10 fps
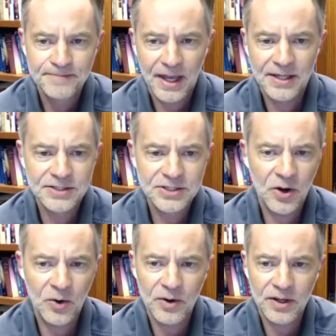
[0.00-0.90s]
And
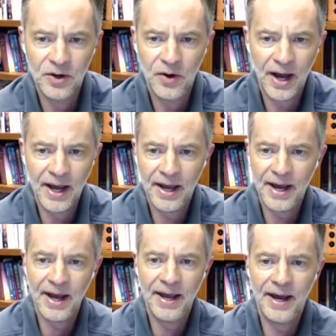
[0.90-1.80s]
so, you know,
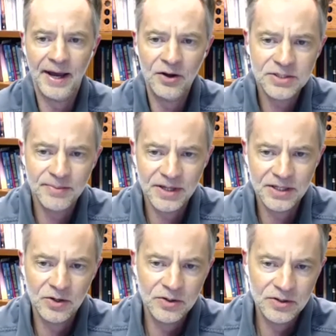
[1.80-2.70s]
I ultimately
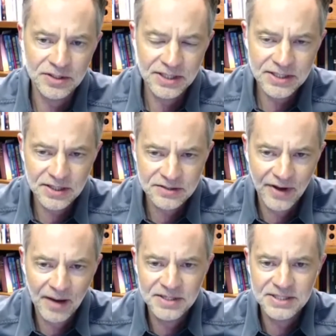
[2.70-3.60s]
don't know the details of
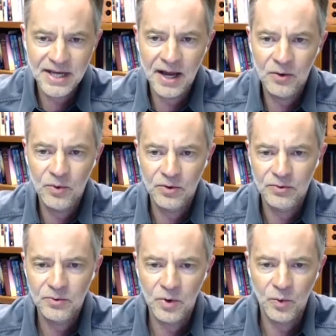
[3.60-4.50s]
how Messiah will
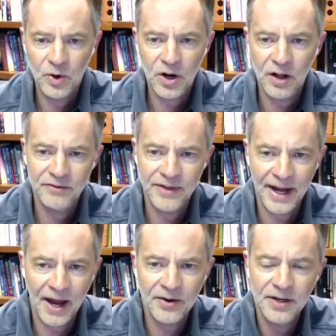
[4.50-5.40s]
work all of that
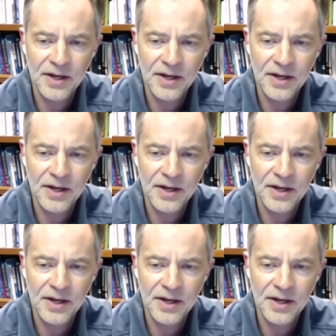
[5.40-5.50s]
out,